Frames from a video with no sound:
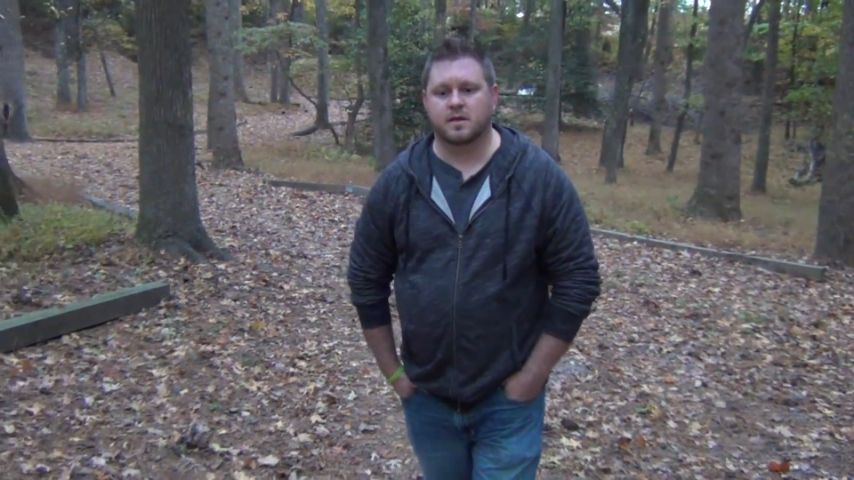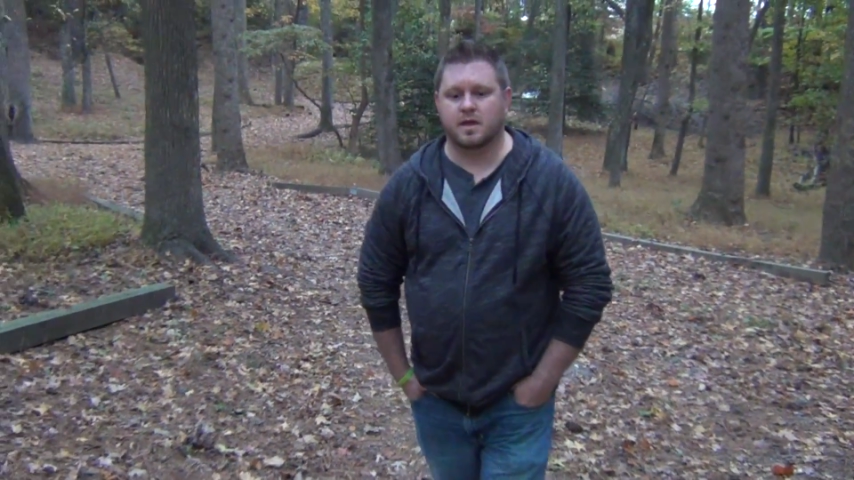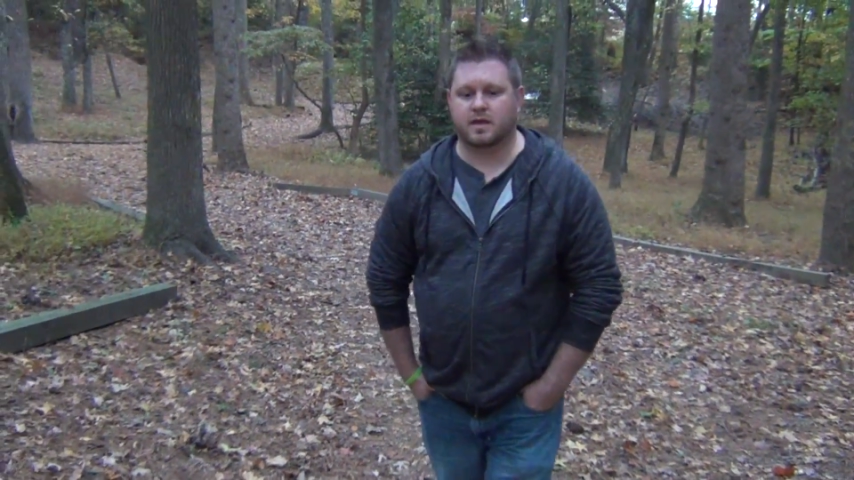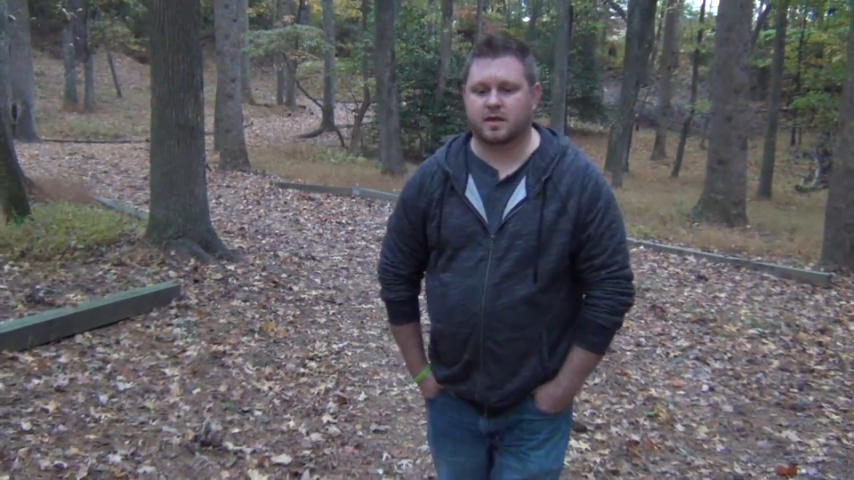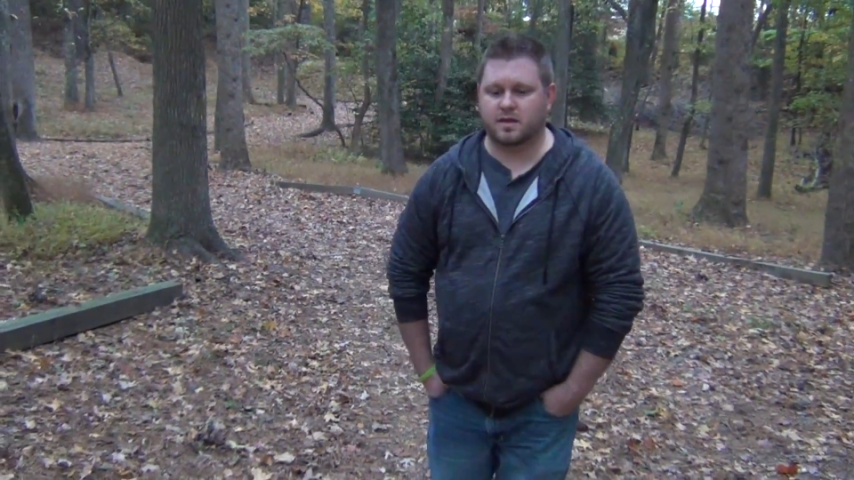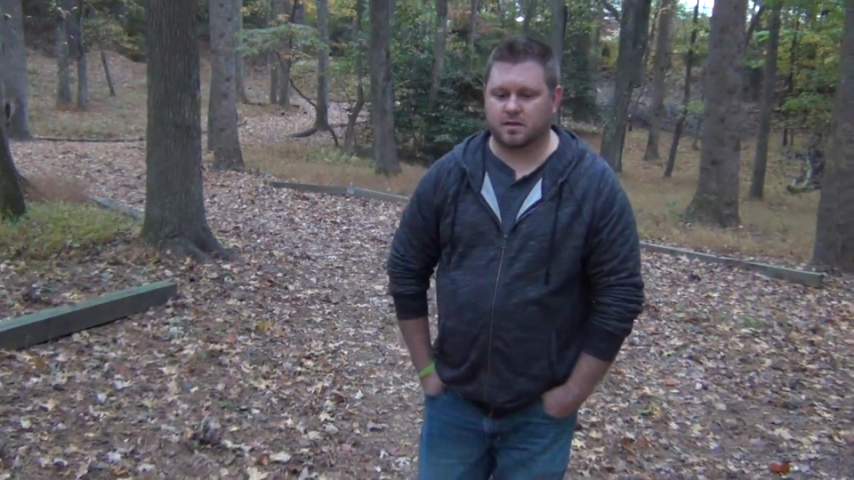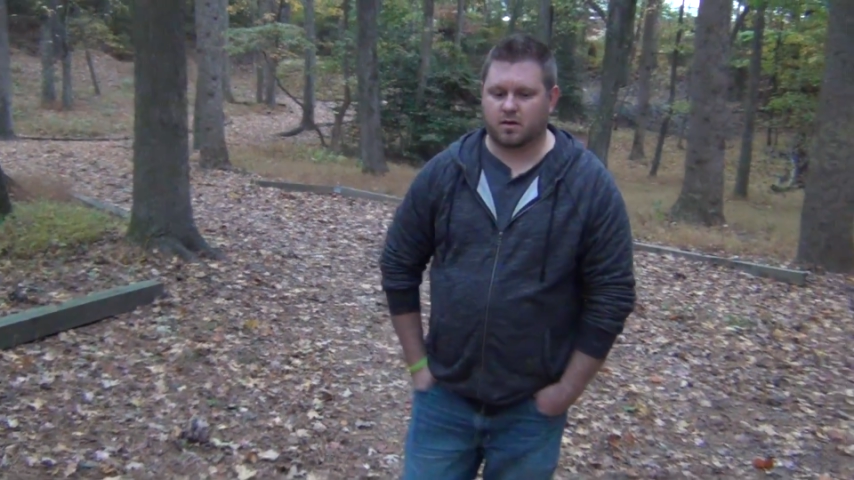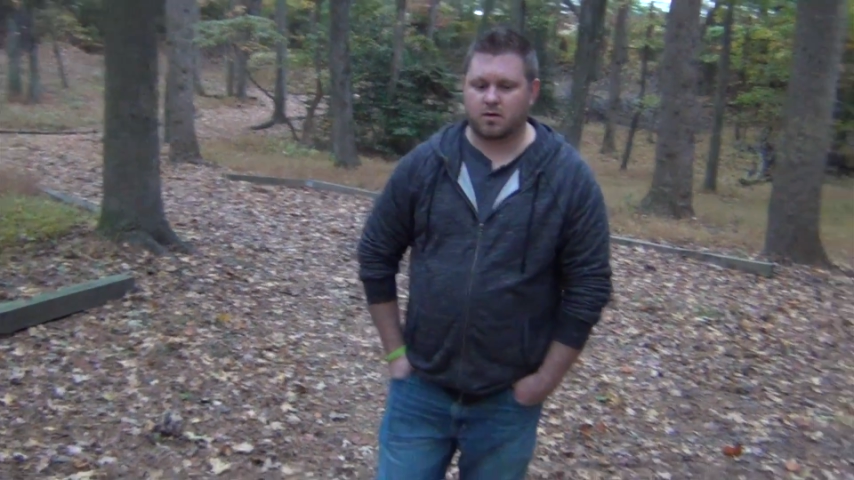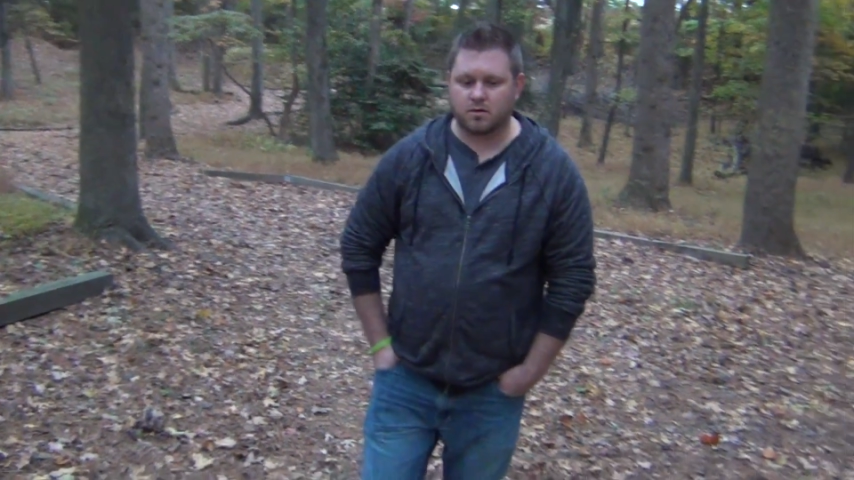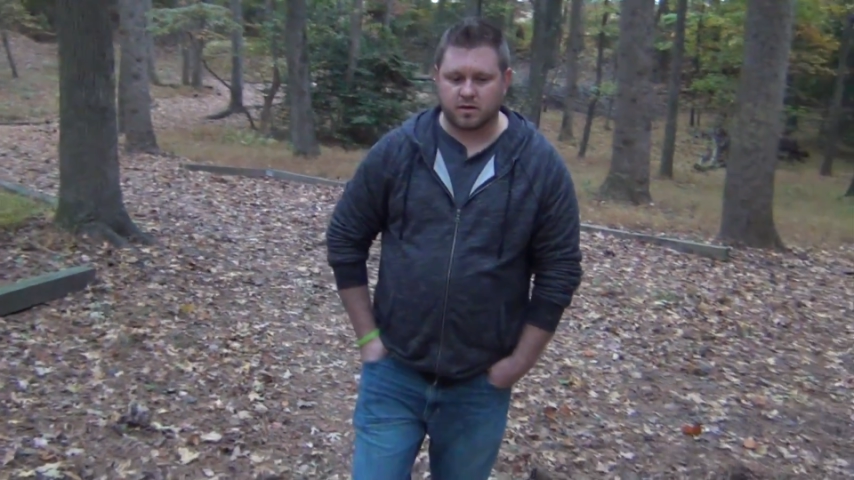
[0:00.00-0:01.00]
It can
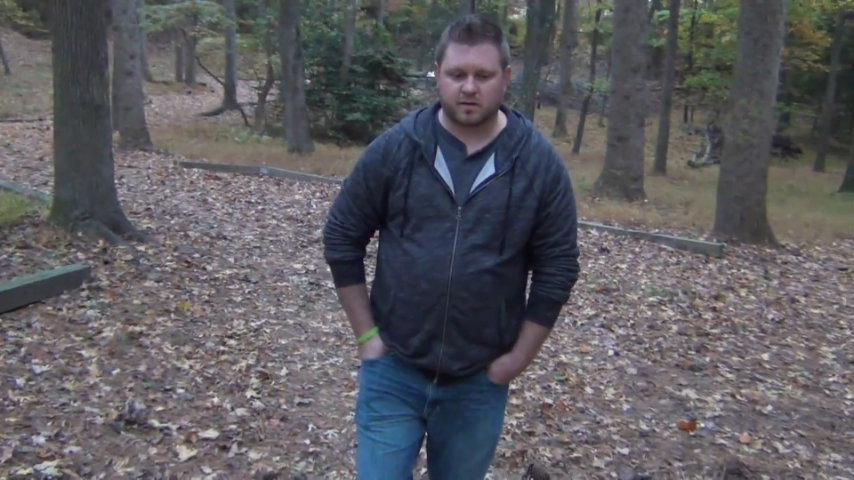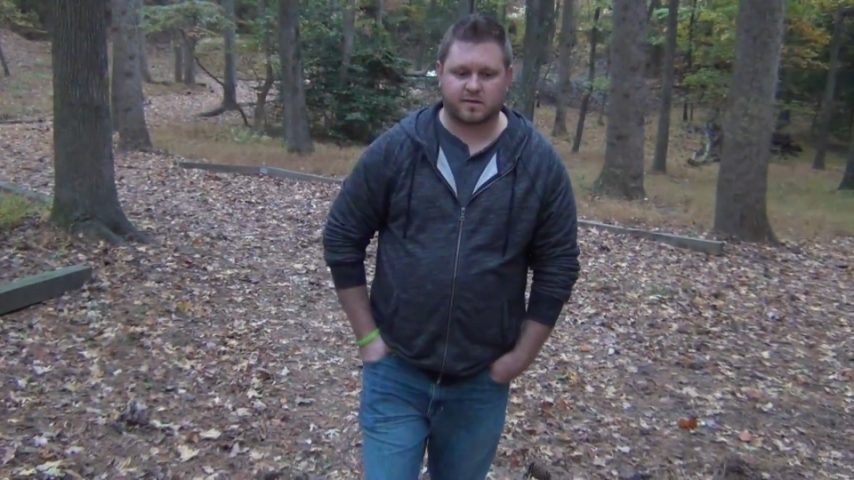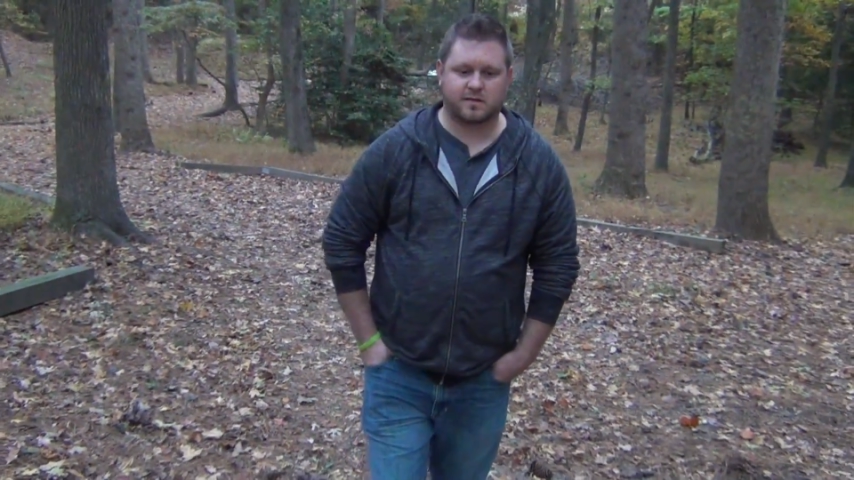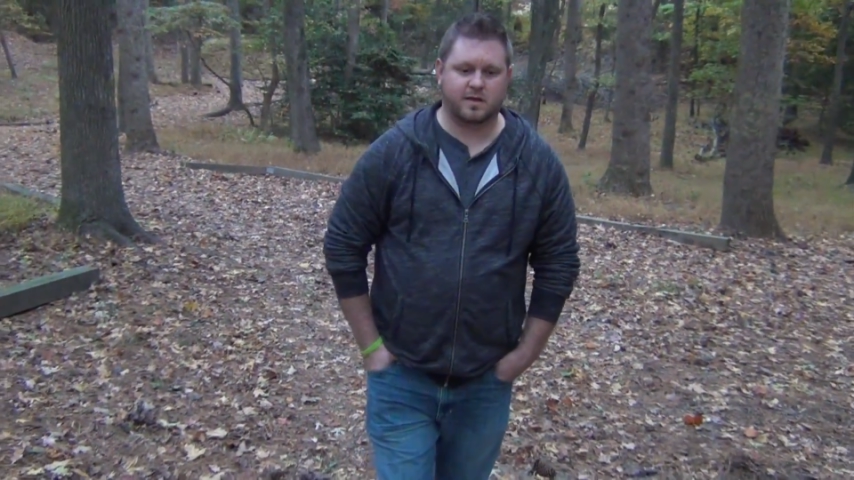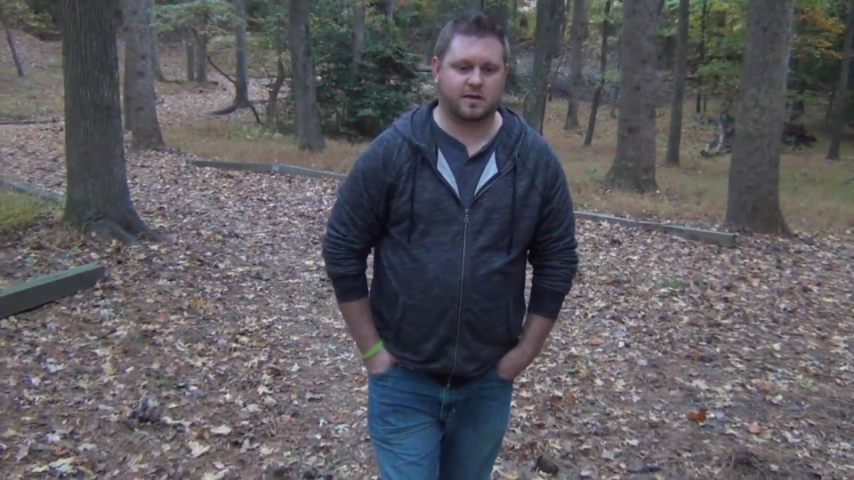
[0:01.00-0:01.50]
hurt us.